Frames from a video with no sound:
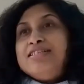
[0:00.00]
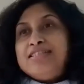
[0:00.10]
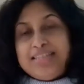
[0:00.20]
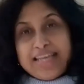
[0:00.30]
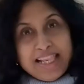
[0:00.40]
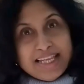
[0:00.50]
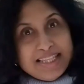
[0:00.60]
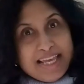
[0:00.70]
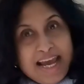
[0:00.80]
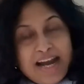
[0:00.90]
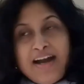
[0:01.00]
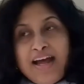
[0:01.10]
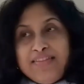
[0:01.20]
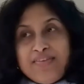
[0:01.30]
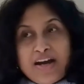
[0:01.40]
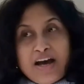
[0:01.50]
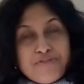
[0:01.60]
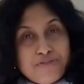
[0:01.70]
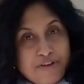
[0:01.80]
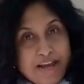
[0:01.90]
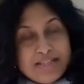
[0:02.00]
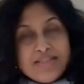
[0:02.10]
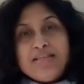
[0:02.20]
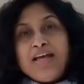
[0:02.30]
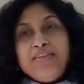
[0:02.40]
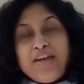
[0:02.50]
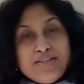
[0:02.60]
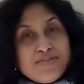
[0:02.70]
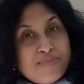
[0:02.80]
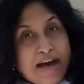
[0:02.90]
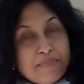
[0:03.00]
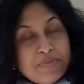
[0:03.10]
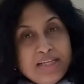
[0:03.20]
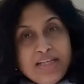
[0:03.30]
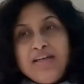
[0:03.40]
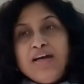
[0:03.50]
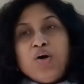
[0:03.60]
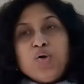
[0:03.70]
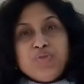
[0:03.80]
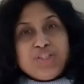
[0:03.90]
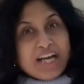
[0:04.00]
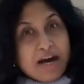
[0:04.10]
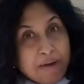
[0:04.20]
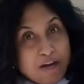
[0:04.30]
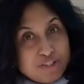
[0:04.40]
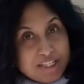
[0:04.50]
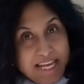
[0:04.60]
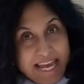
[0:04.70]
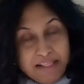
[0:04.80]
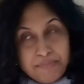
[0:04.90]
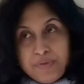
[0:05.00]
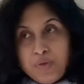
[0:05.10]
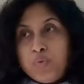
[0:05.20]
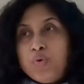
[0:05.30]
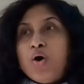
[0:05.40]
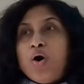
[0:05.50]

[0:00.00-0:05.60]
still in there. There are friends, there is family who would come out and help you.